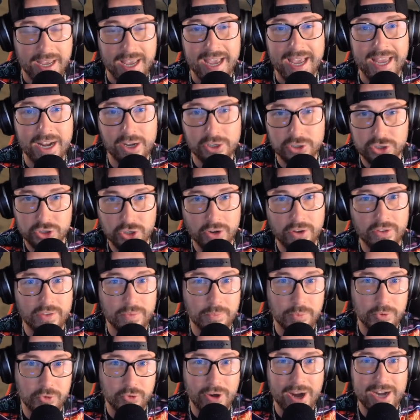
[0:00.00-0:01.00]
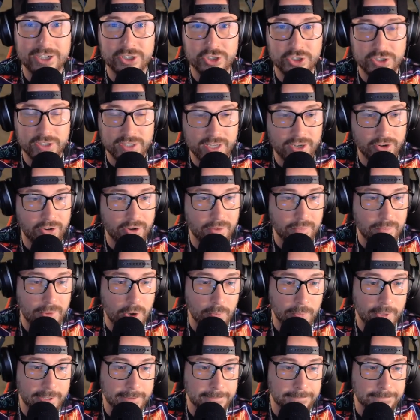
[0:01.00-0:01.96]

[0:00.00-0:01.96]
and I'll show you some strategies here in a moment.